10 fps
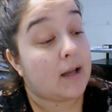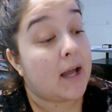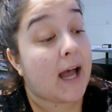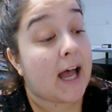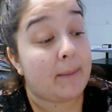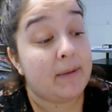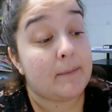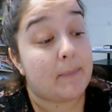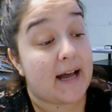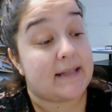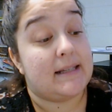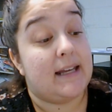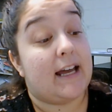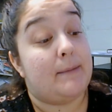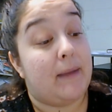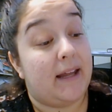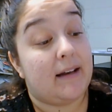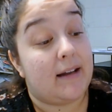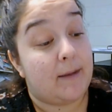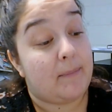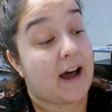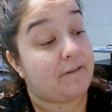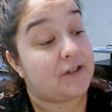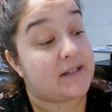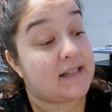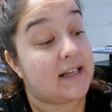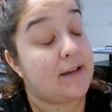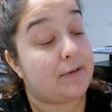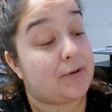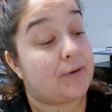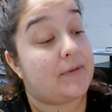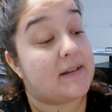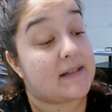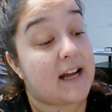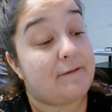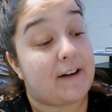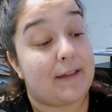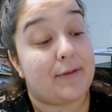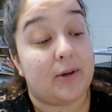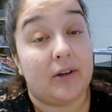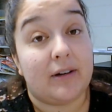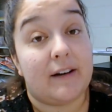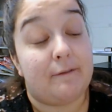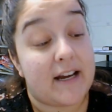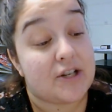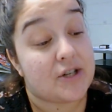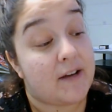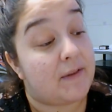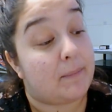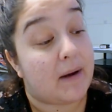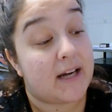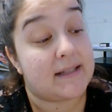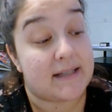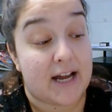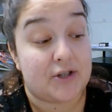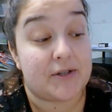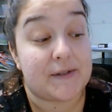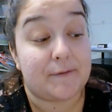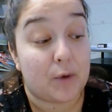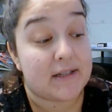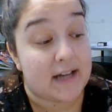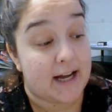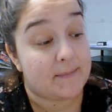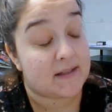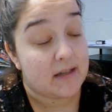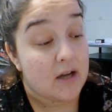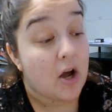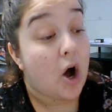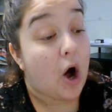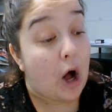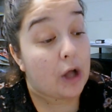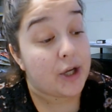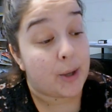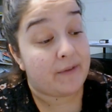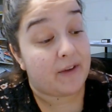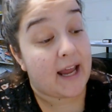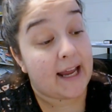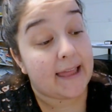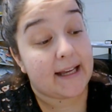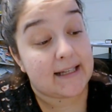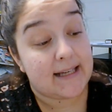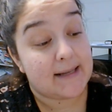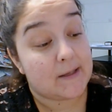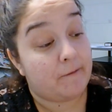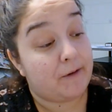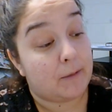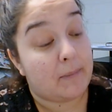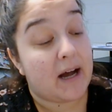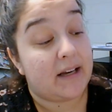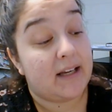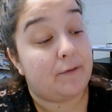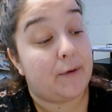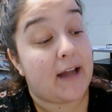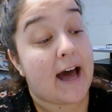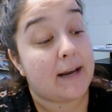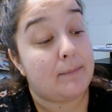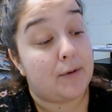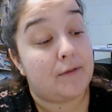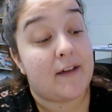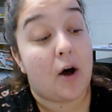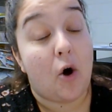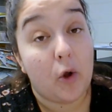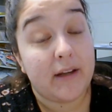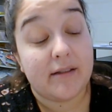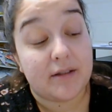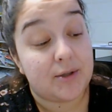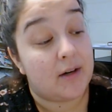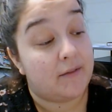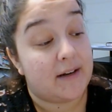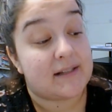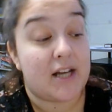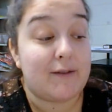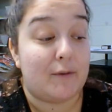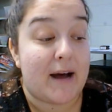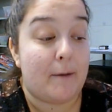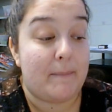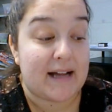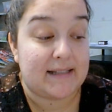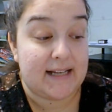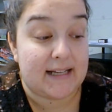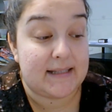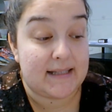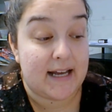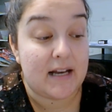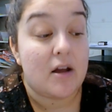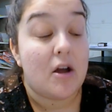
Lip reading: Abby and Patsy had made it up after sitting through the sci-fi thriller Invasion of the Body Snatchers 4 times. I'll know if an alien takes over your body if we add a move that only the 2 of us know about, Patsy had said.